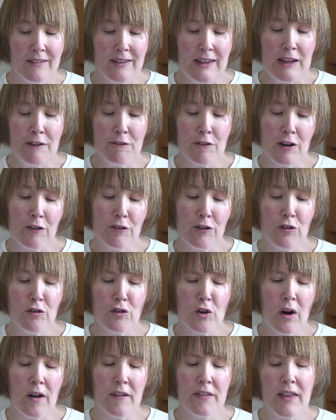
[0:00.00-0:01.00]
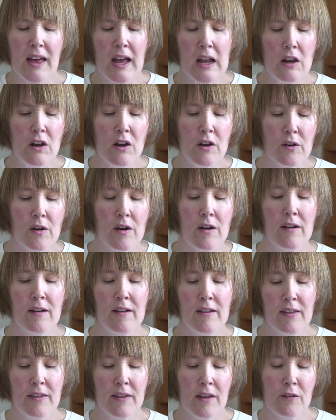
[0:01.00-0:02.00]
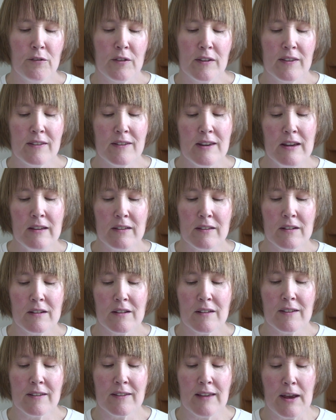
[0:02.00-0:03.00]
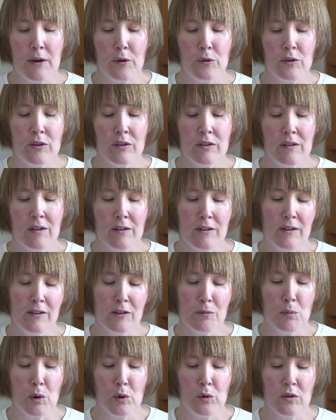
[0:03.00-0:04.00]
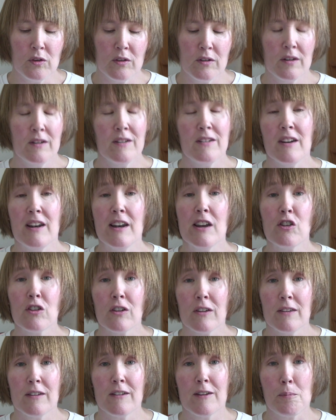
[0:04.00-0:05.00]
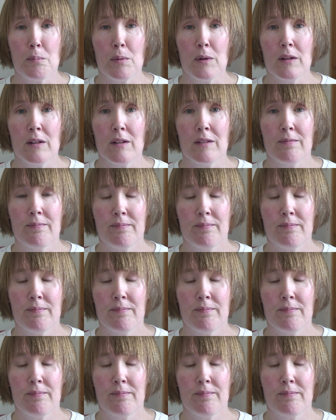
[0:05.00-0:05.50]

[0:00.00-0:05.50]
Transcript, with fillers: even if you've got that look of a seasoned souse on his most delicious tipple.